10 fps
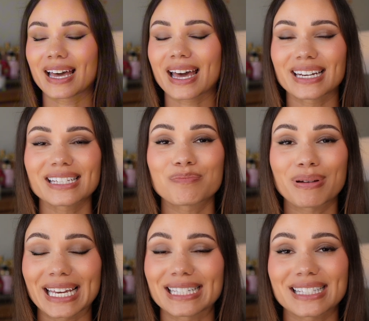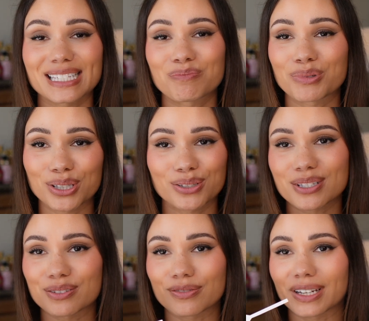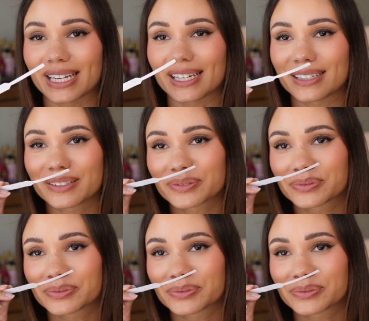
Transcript: and it's blended beautifully.